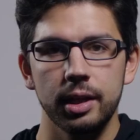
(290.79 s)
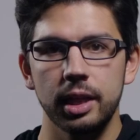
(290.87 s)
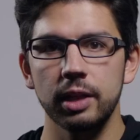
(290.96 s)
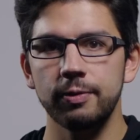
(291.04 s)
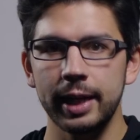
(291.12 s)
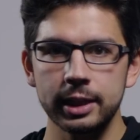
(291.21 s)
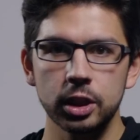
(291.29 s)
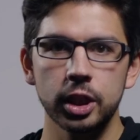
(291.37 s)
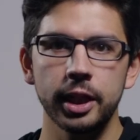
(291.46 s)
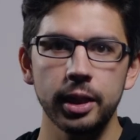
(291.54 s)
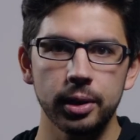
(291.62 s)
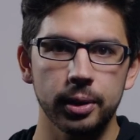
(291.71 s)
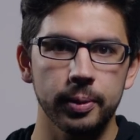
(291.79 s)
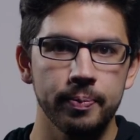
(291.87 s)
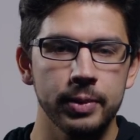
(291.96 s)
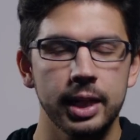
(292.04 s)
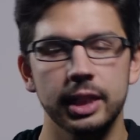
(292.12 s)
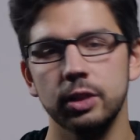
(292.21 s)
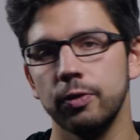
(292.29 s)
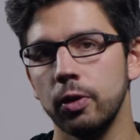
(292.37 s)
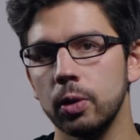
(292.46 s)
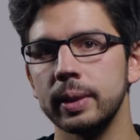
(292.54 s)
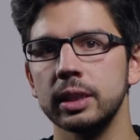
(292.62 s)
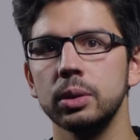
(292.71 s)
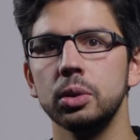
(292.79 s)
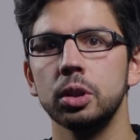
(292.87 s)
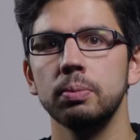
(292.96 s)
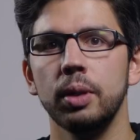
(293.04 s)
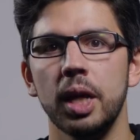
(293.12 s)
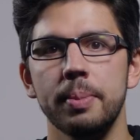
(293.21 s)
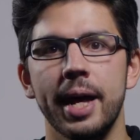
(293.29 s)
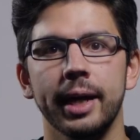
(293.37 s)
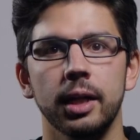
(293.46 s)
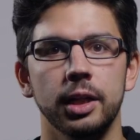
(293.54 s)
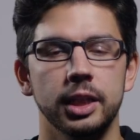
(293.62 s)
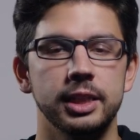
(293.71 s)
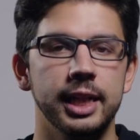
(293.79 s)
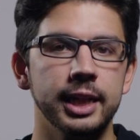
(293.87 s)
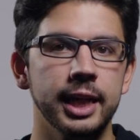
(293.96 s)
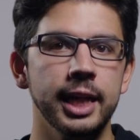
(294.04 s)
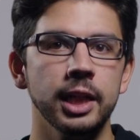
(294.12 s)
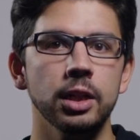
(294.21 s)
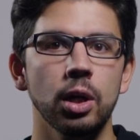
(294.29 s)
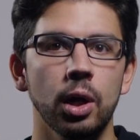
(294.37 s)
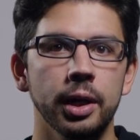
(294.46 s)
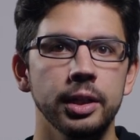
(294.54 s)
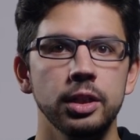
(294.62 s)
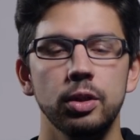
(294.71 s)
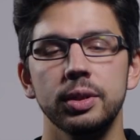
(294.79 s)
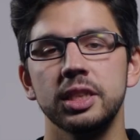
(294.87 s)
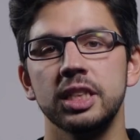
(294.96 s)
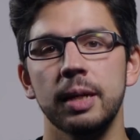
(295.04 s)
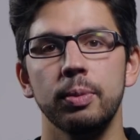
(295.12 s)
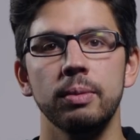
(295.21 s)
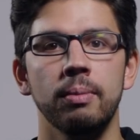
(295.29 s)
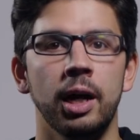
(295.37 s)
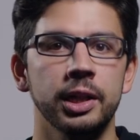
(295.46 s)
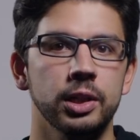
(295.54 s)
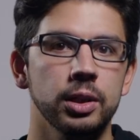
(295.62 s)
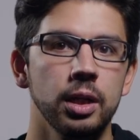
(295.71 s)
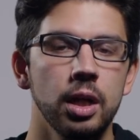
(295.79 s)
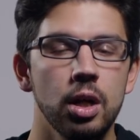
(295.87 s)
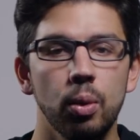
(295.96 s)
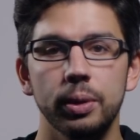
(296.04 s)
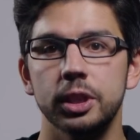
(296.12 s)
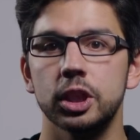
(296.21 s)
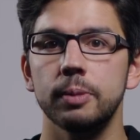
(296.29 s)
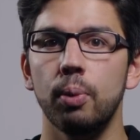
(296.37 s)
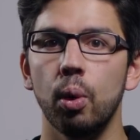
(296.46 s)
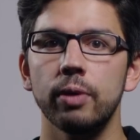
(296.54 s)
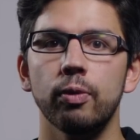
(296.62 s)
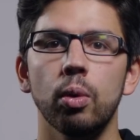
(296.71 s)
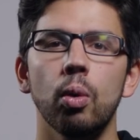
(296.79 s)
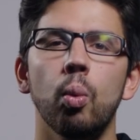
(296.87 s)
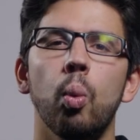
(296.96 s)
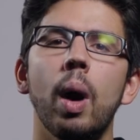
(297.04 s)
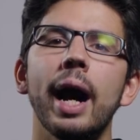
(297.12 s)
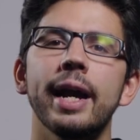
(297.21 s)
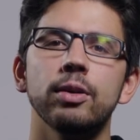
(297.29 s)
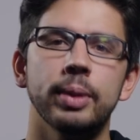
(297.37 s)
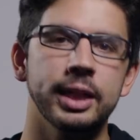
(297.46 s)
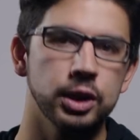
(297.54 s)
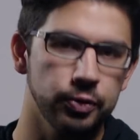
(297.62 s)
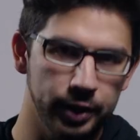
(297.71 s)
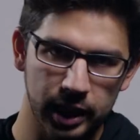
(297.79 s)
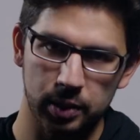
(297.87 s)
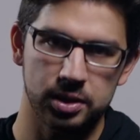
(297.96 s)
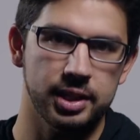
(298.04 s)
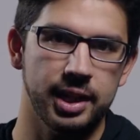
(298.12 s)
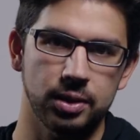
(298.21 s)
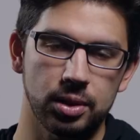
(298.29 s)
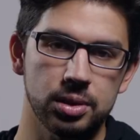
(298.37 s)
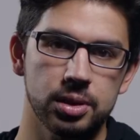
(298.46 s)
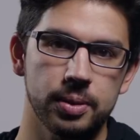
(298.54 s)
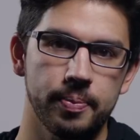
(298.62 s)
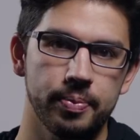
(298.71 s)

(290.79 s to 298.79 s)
The advantage here is full resolution playback on a dedicated card to a separate monitor with support for a wide range of video standards.